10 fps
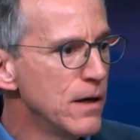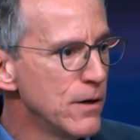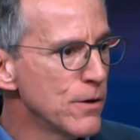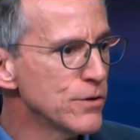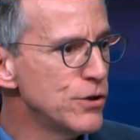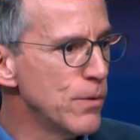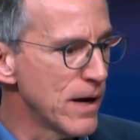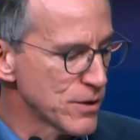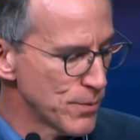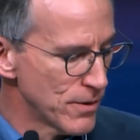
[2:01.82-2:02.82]
here are two
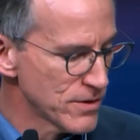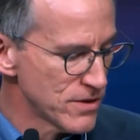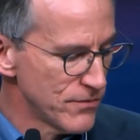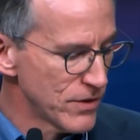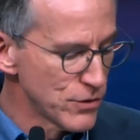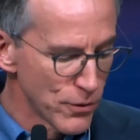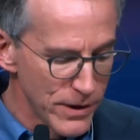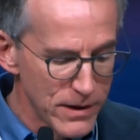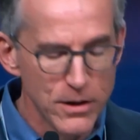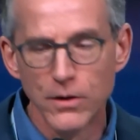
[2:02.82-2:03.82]
experts,
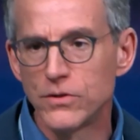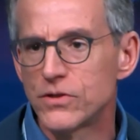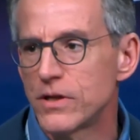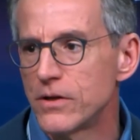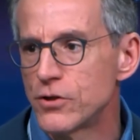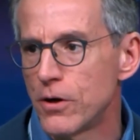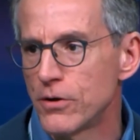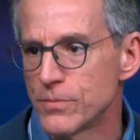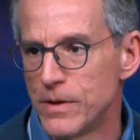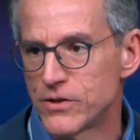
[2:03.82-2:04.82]
Victoria Coates and
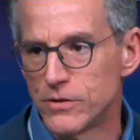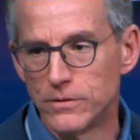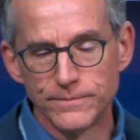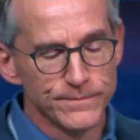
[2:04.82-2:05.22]
Charles Mitchell.